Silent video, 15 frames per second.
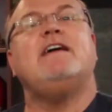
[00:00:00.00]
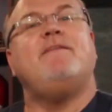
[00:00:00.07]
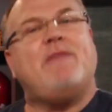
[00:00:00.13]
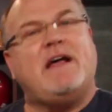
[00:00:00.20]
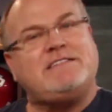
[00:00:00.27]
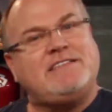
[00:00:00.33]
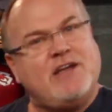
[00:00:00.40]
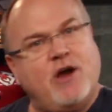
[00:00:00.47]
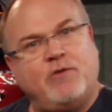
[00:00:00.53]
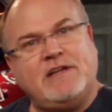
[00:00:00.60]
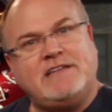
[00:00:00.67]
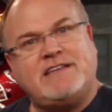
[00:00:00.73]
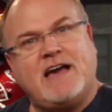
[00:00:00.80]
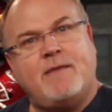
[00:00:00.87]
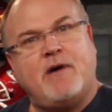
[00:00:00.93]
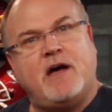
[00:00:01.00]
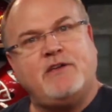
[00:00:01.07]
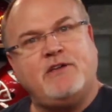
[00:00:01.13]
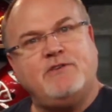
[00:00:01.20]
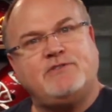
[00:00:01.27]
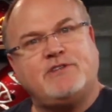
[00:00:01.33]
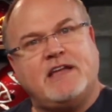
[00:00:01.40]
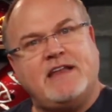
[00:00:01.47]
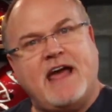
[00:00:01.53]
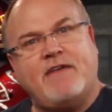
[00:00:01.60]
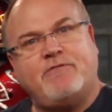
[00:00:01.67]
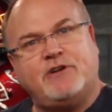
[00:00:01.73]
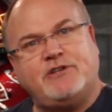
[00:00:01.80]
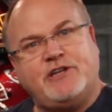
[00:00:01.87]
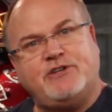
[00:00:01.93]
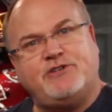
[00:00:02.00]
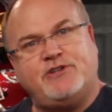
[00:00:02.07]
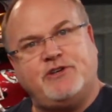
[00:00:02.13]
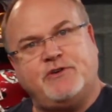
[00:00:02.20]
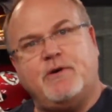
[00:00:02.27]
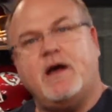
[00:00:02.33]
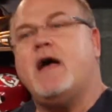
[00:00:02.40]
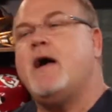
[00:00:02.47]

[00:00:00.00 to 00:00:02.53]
That's the only time I'll use cadaver tissue.